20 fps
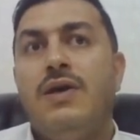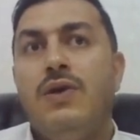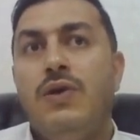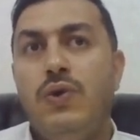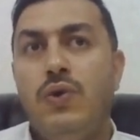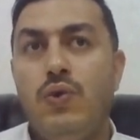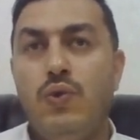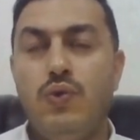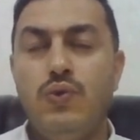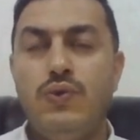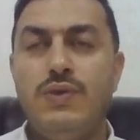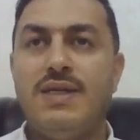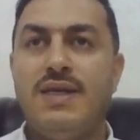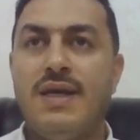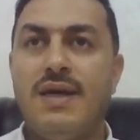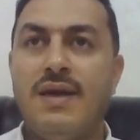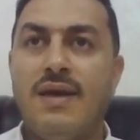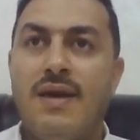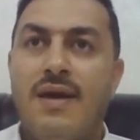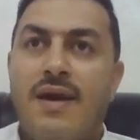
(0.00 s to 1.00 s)

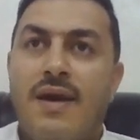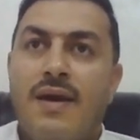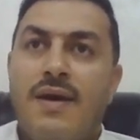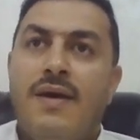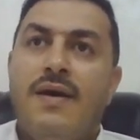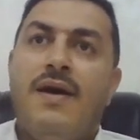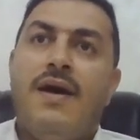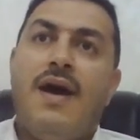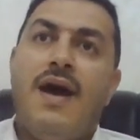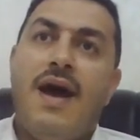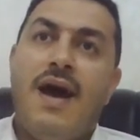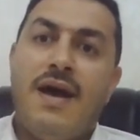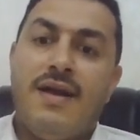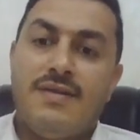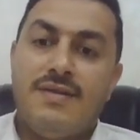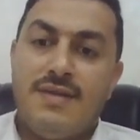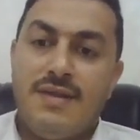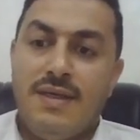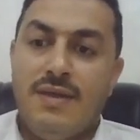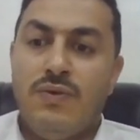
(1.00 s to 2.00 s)
using
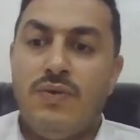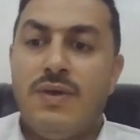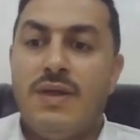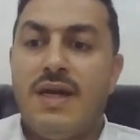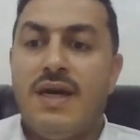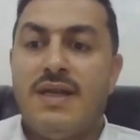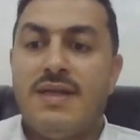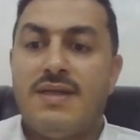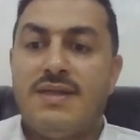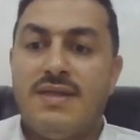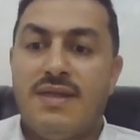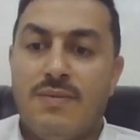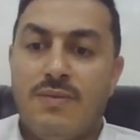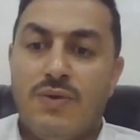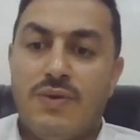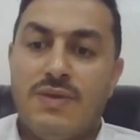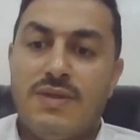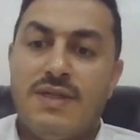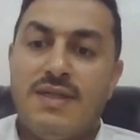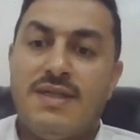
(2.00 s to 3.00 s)
hand sewn
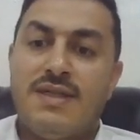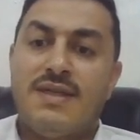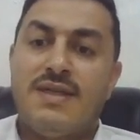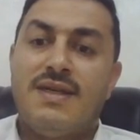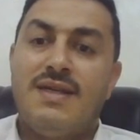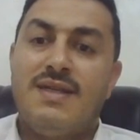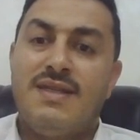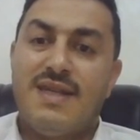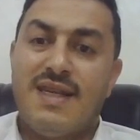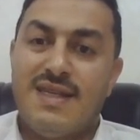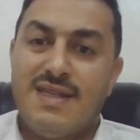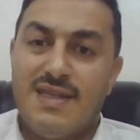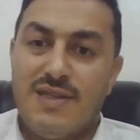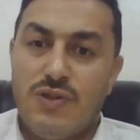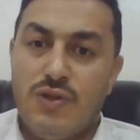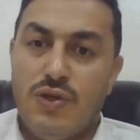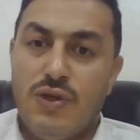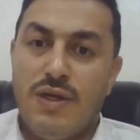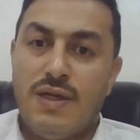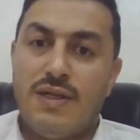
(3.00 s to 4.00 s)
anastomosis is
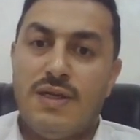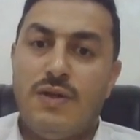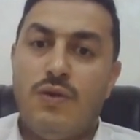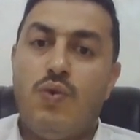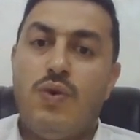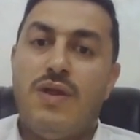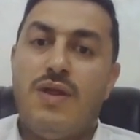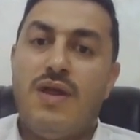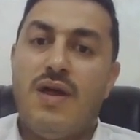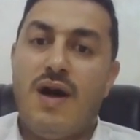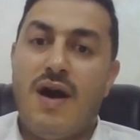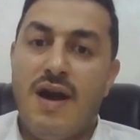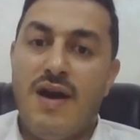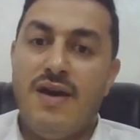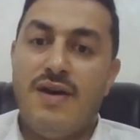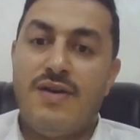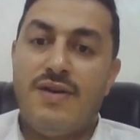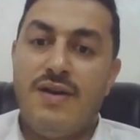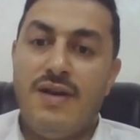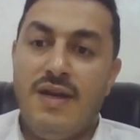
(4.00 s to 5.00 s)
associated with
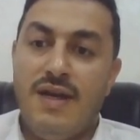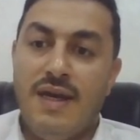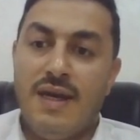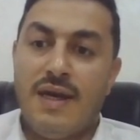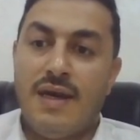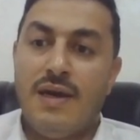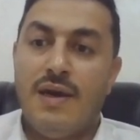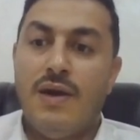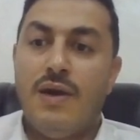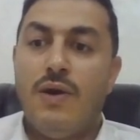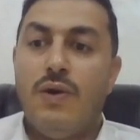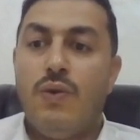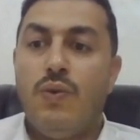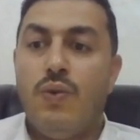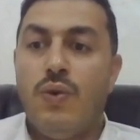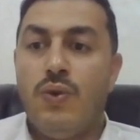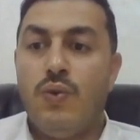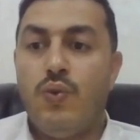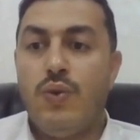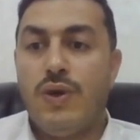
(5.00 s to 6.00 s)
higher leak
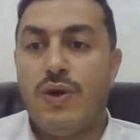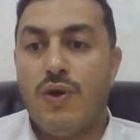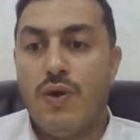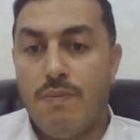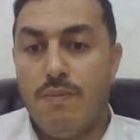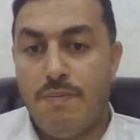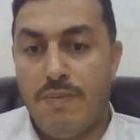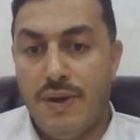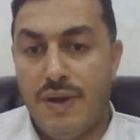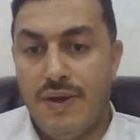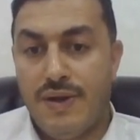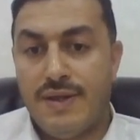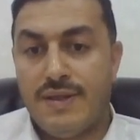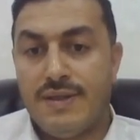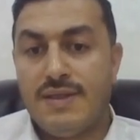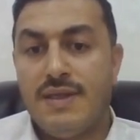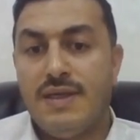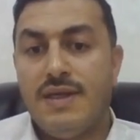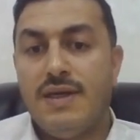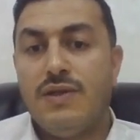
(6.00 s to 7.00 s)
when we compare
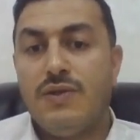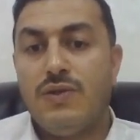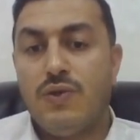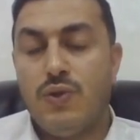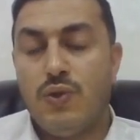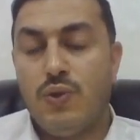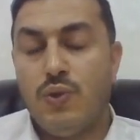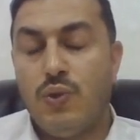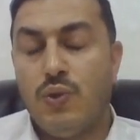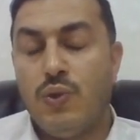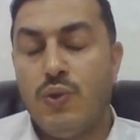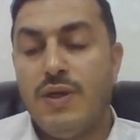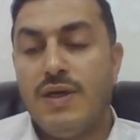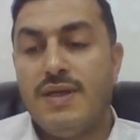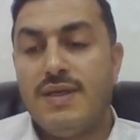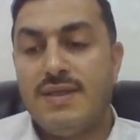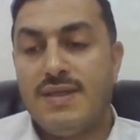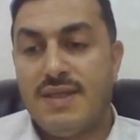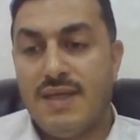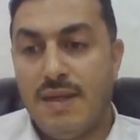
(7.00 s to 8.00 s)
it to
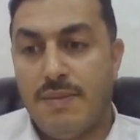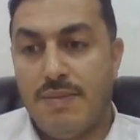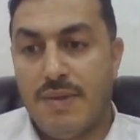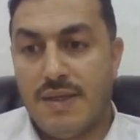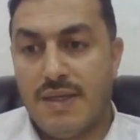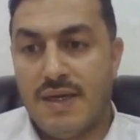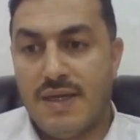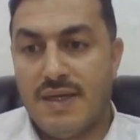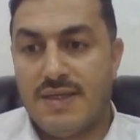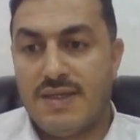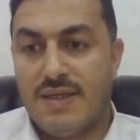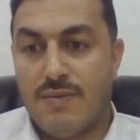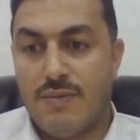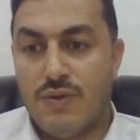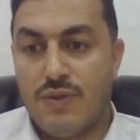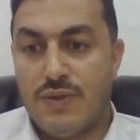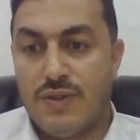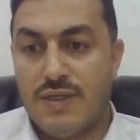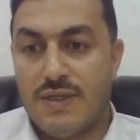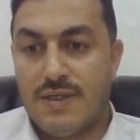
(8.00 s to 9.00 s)
stapled
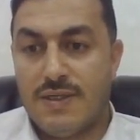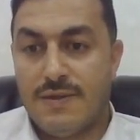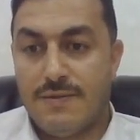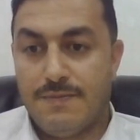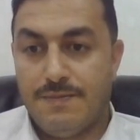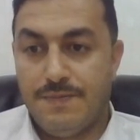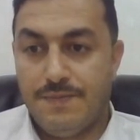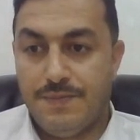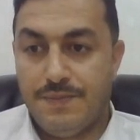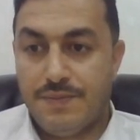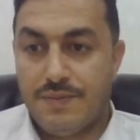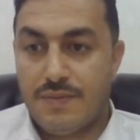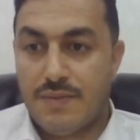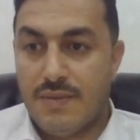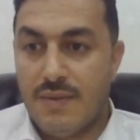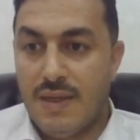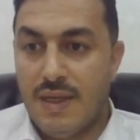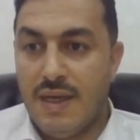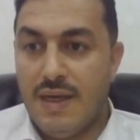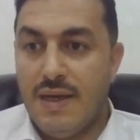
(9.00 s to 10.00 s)
anastomosis.
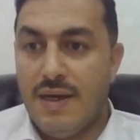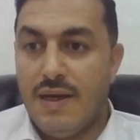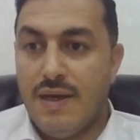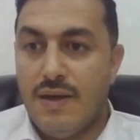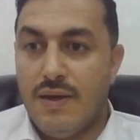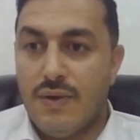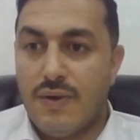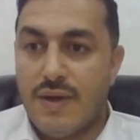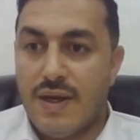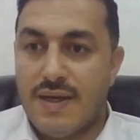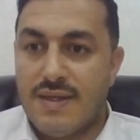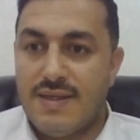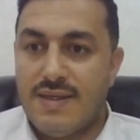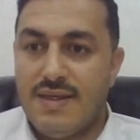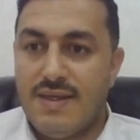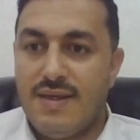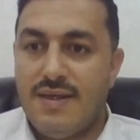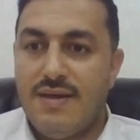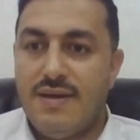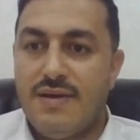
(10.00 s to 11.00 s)
You can
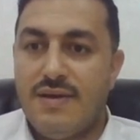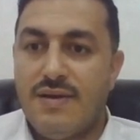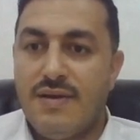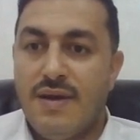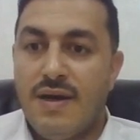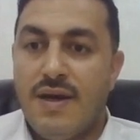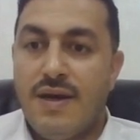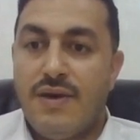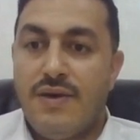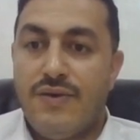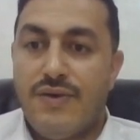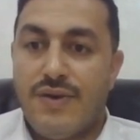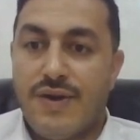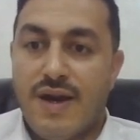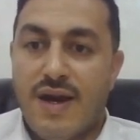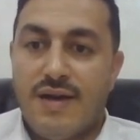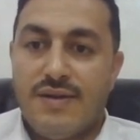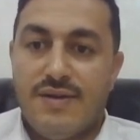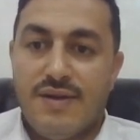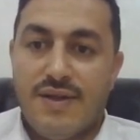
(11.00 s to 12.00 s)
see here
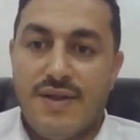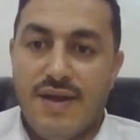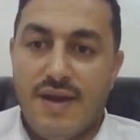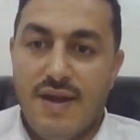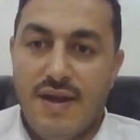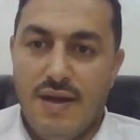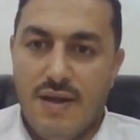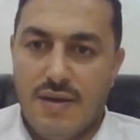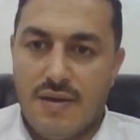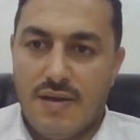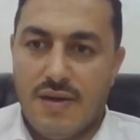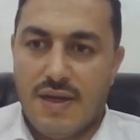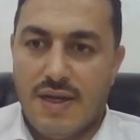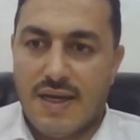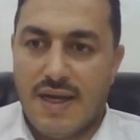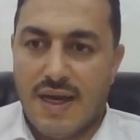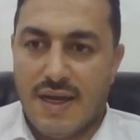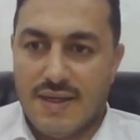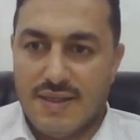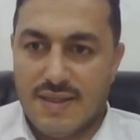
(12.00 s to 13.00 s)
regarding the
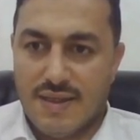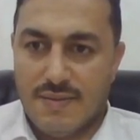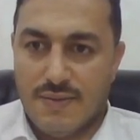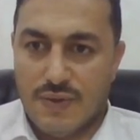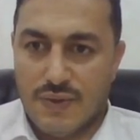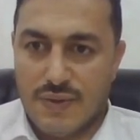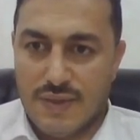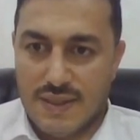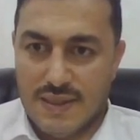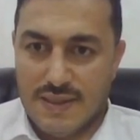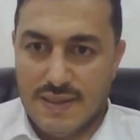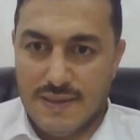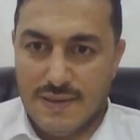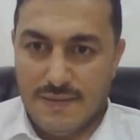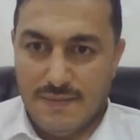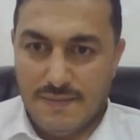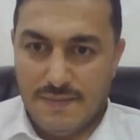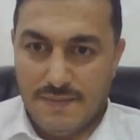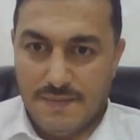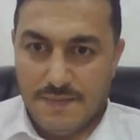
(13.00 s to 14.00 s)
ileocolic
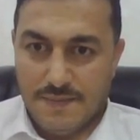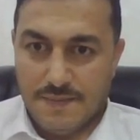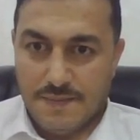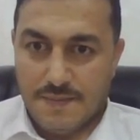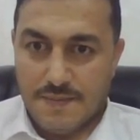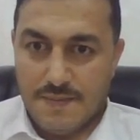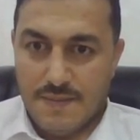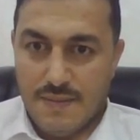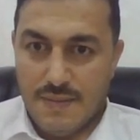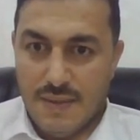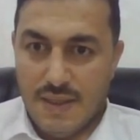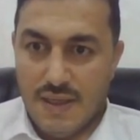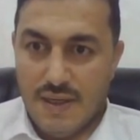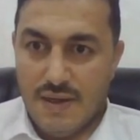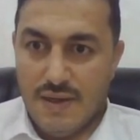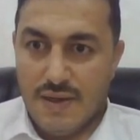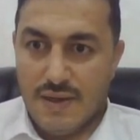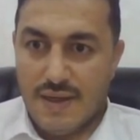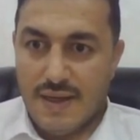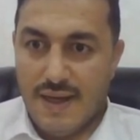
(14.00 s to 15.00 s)
anastomosis,
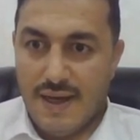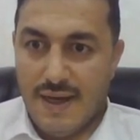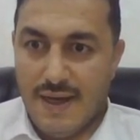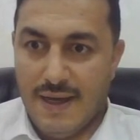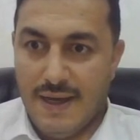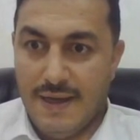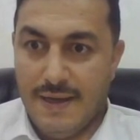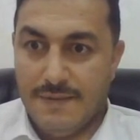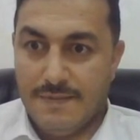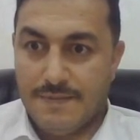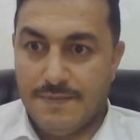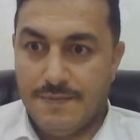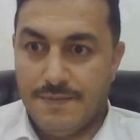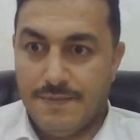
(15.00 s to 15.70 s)
okay,